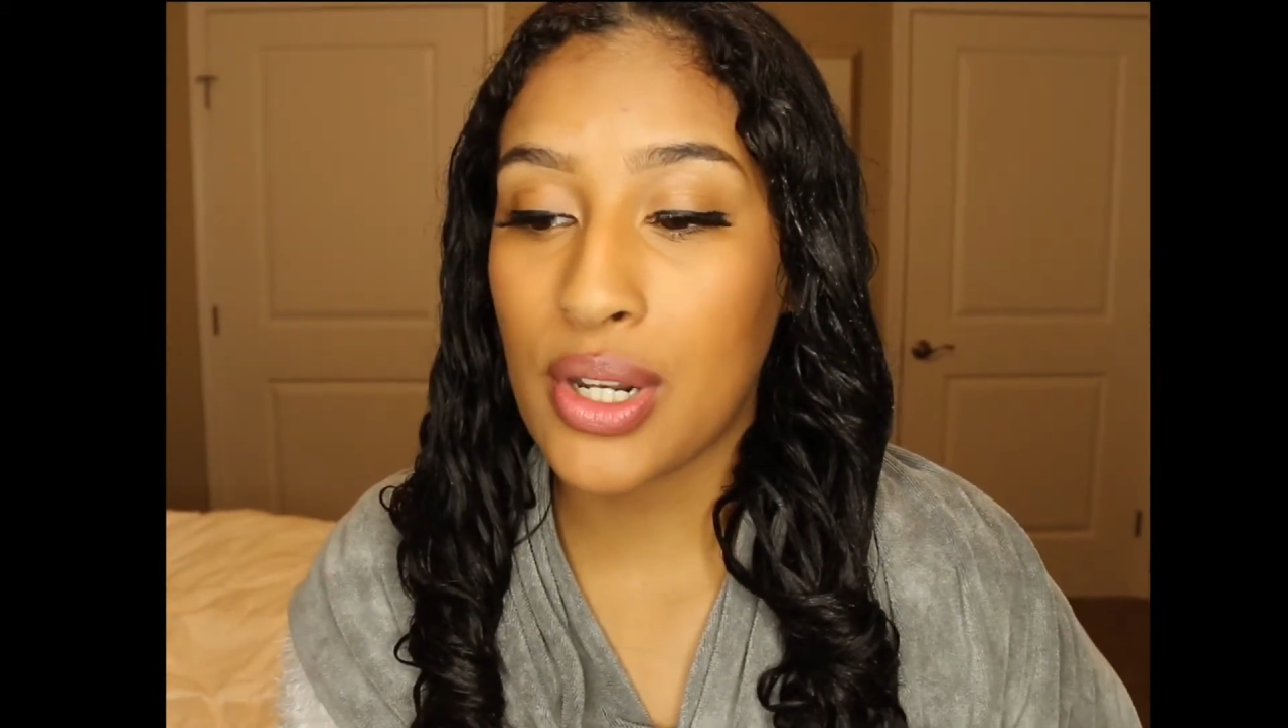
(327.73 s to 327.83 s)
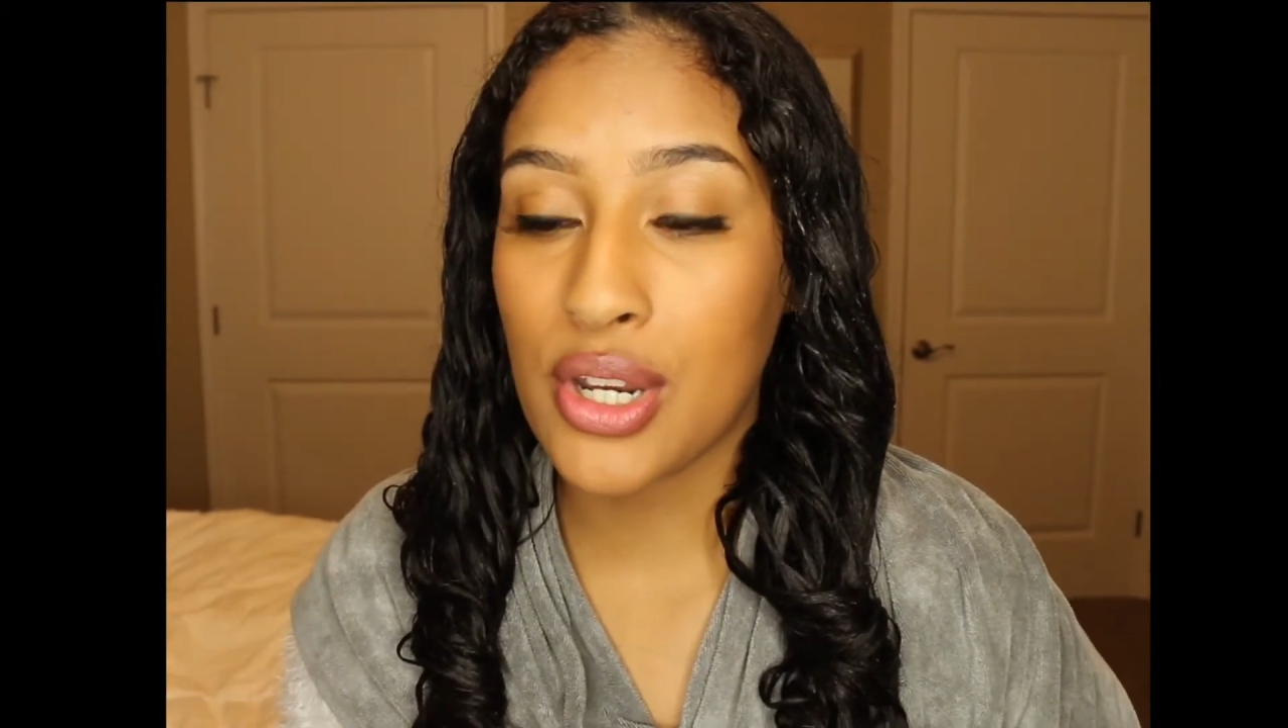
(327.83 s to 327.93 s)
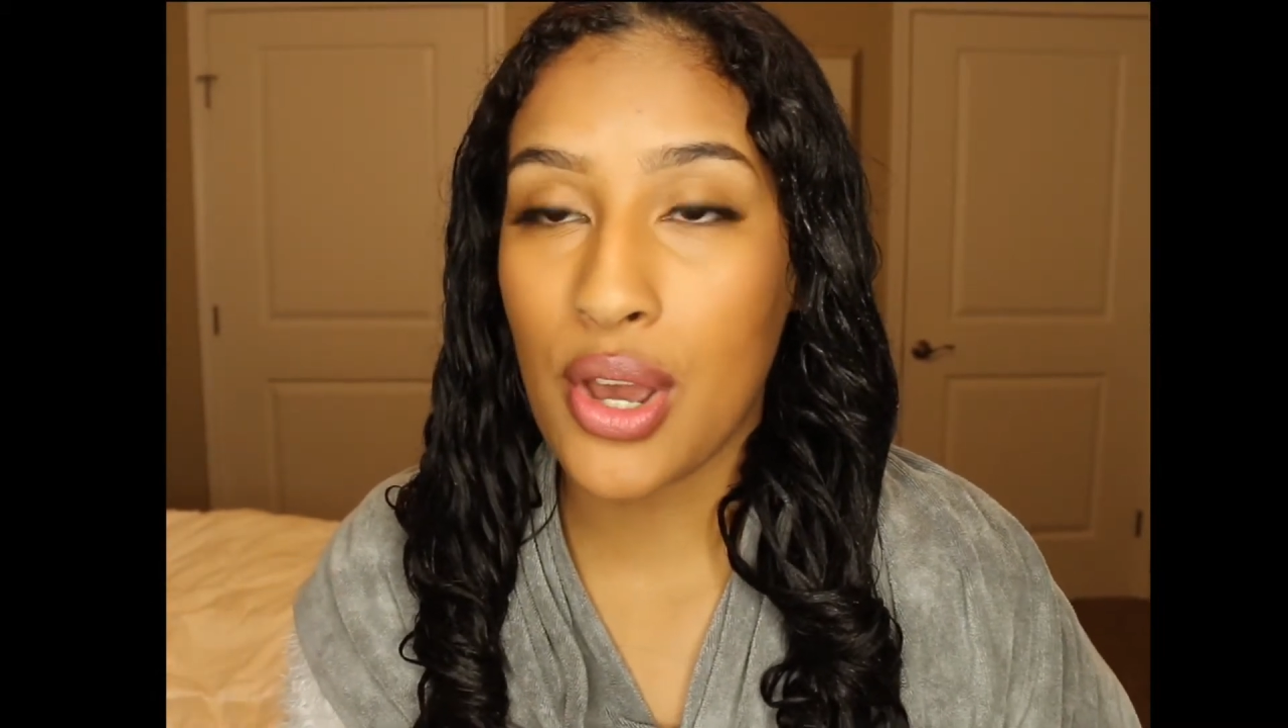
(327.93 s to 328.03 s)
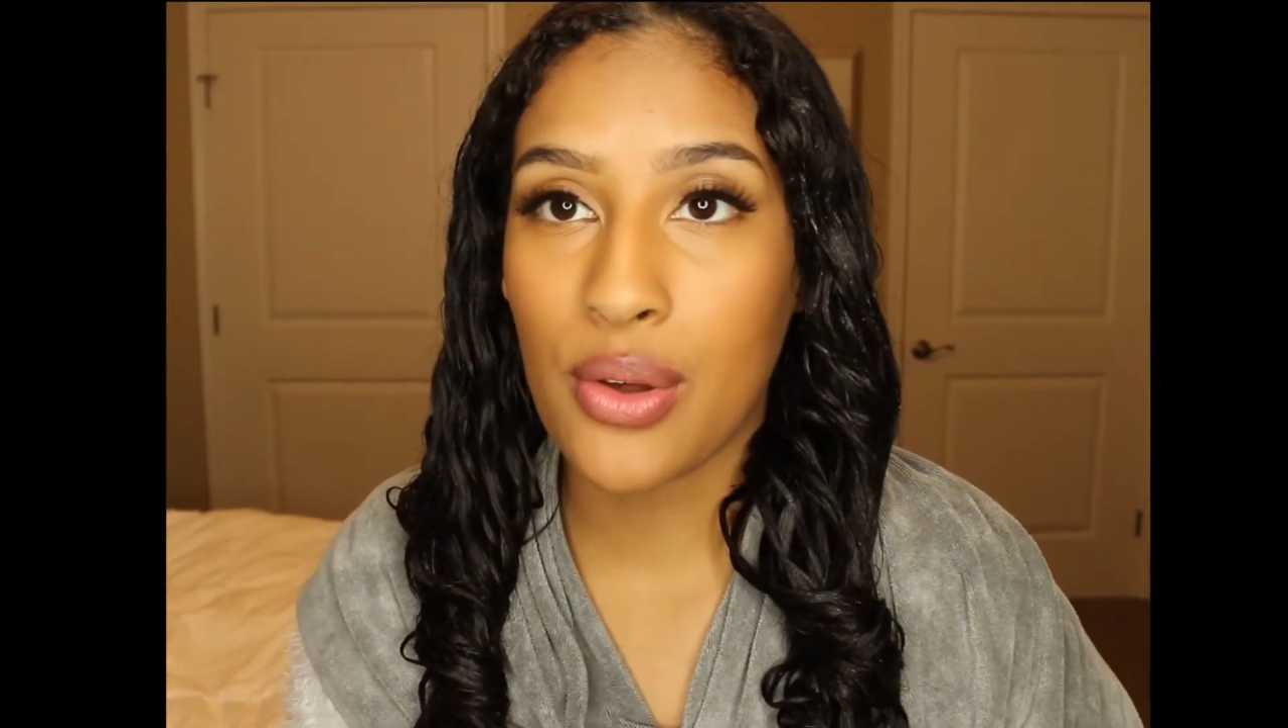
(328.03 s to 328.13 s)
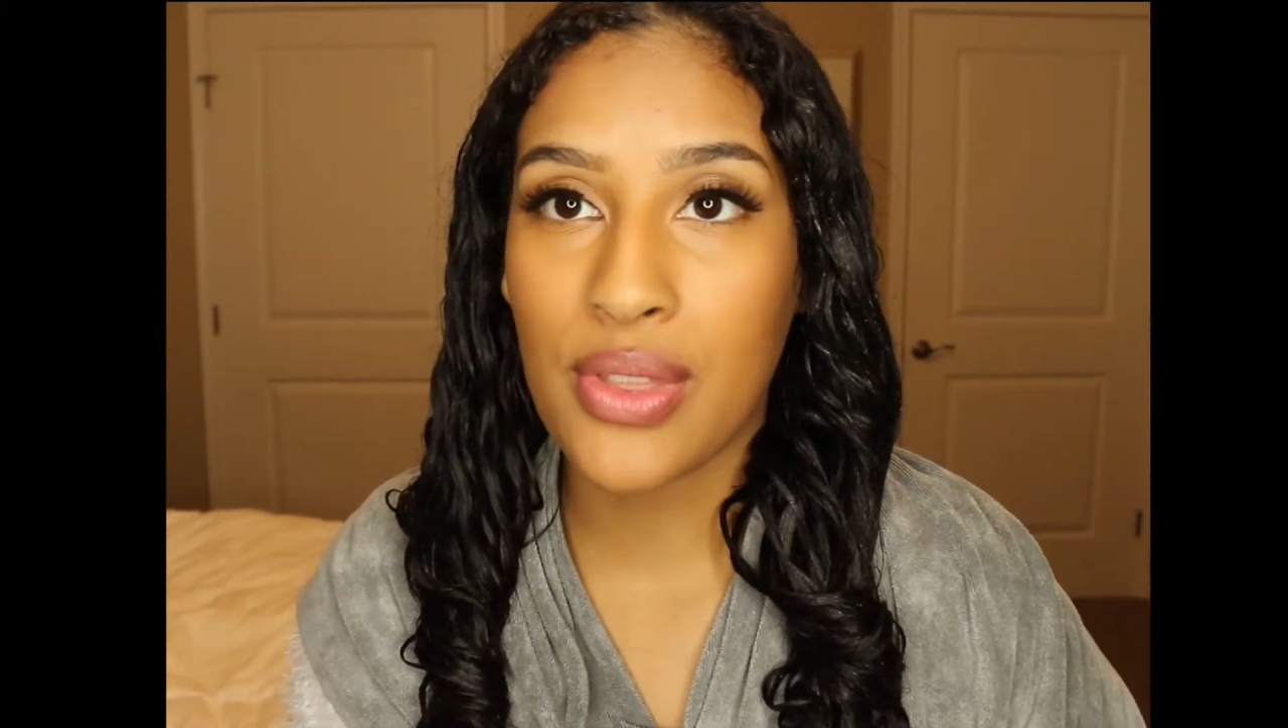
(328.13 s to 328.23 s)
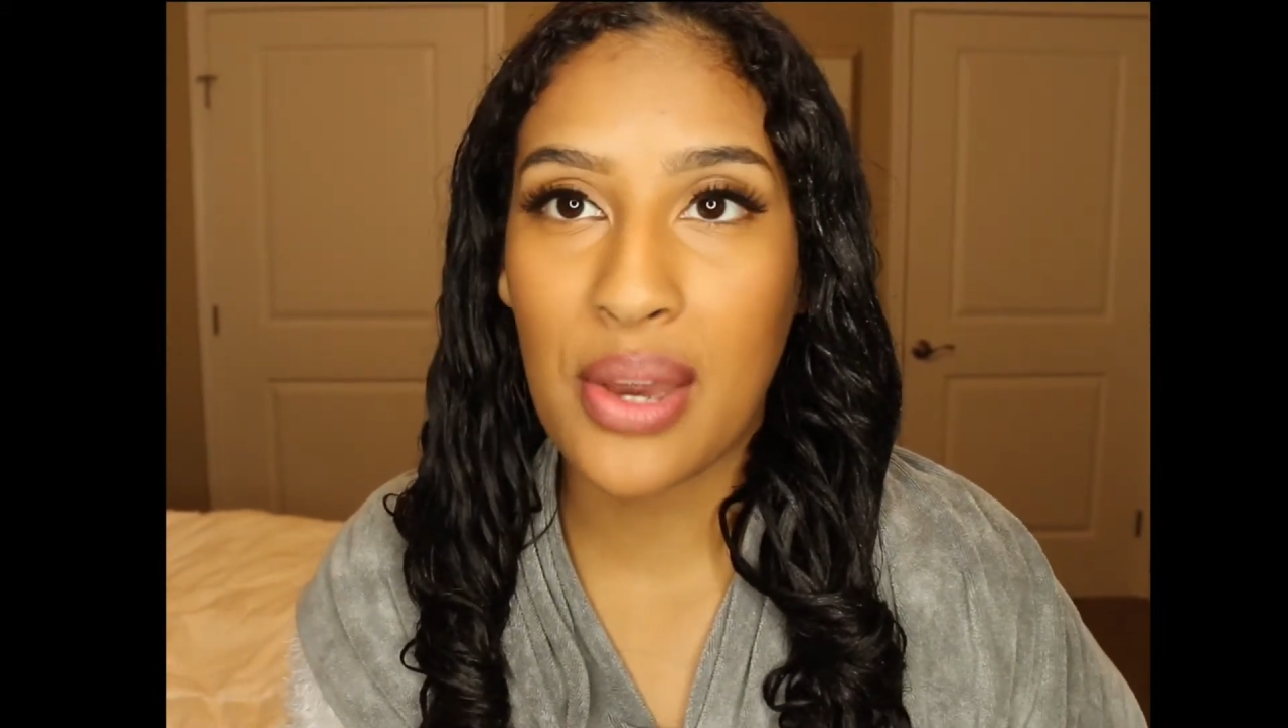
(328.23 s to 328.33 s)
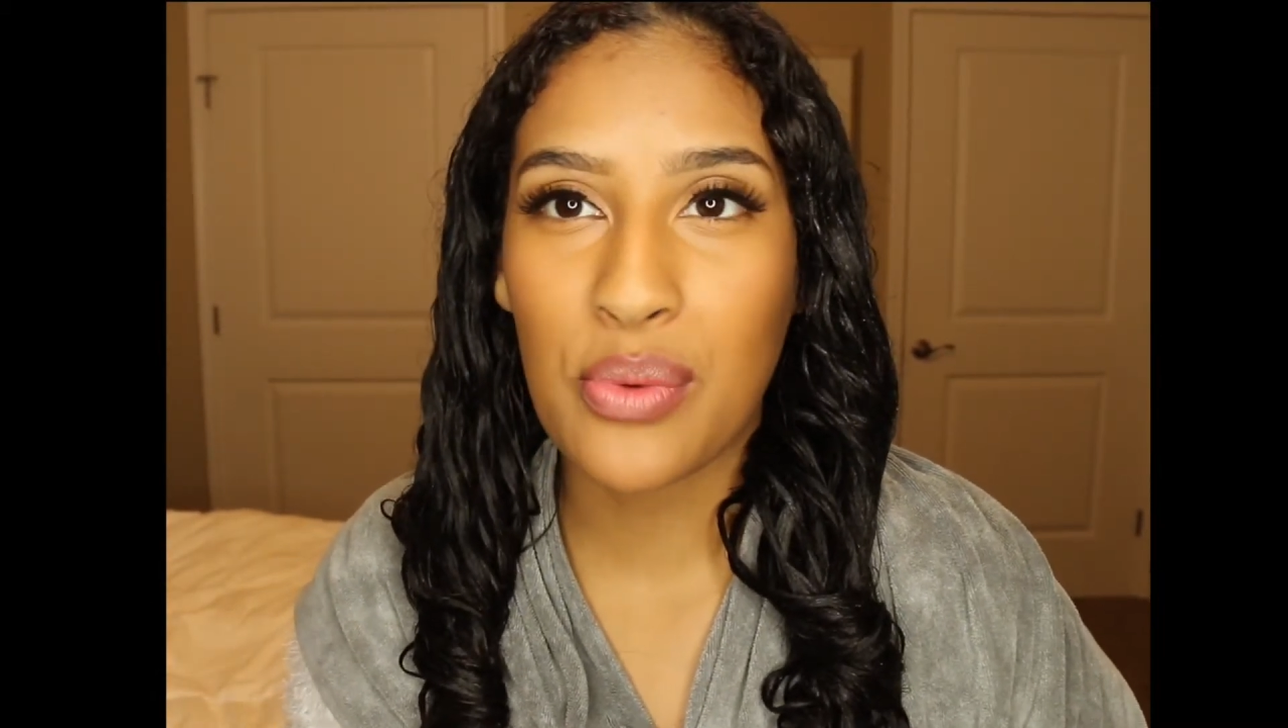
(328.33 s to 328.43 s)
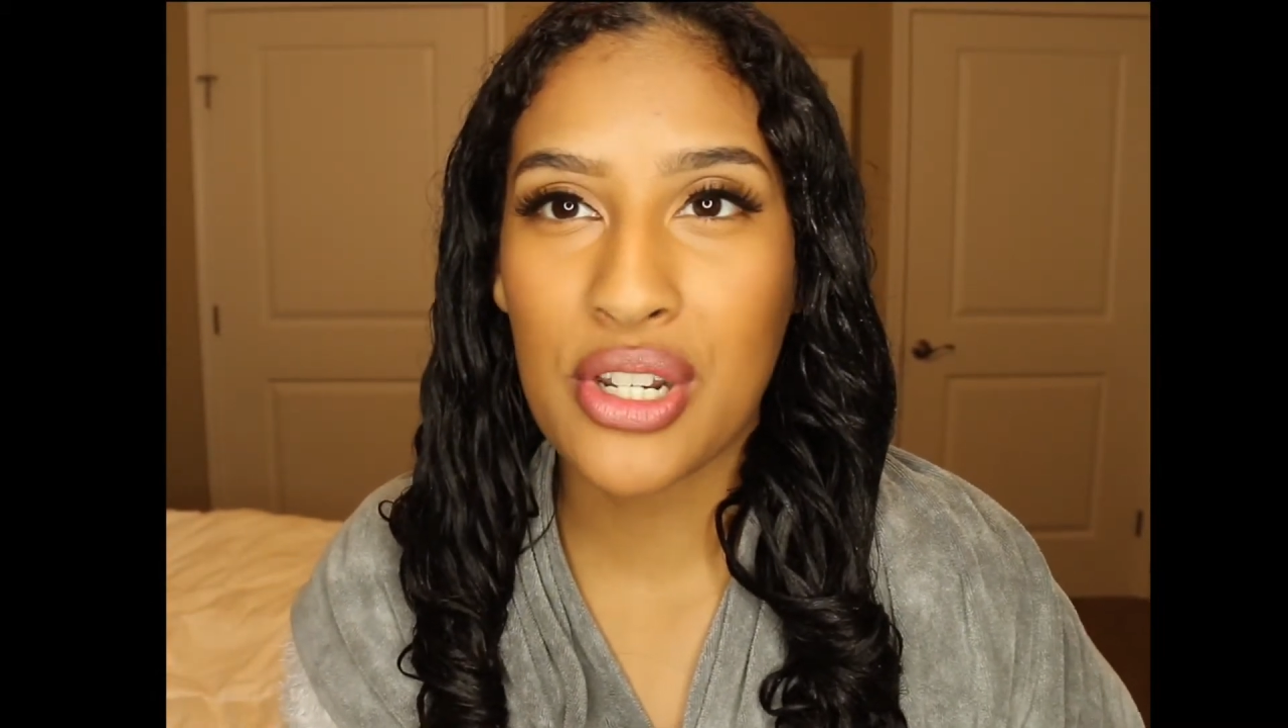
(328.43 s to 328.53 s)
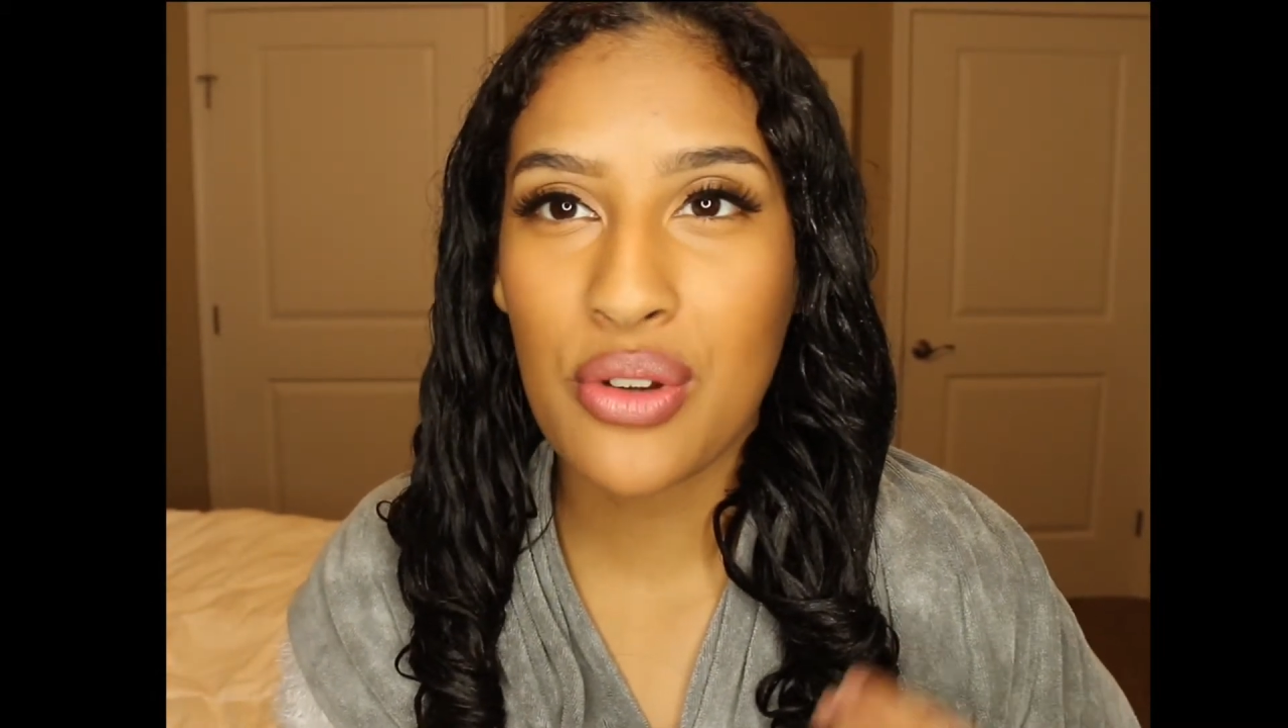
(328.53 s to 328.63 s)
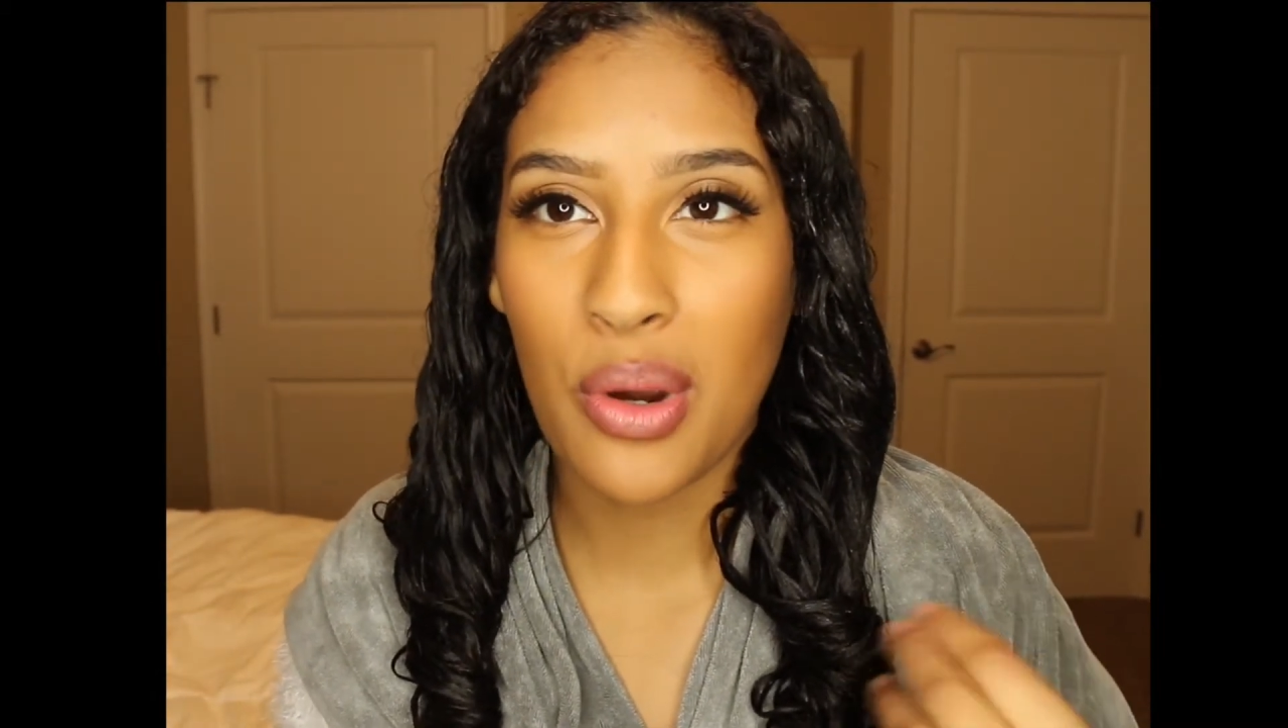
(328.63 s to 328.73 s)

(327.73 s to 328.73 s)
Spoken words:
know that when you